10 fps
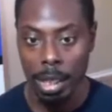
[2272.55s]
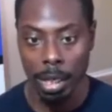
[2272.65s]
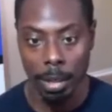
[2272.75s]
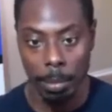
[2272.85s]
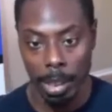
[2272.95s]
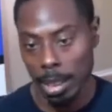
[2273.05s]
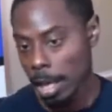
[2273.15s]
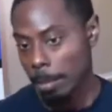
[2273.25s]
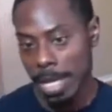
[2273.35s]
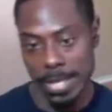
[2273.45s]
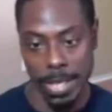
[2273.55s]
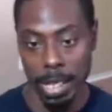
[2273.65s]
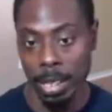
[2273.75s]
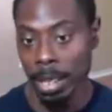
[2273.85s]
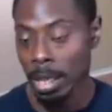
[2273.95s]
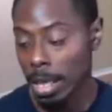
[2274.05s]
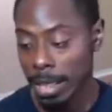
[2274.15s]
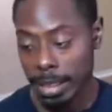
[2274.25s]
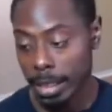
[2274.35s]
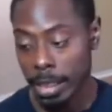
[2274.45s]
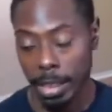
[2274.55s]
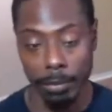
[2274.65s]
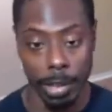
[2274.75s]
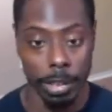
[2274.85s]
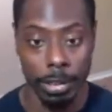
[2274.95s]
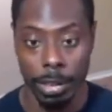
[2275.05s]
And like Matt said, at the end of it,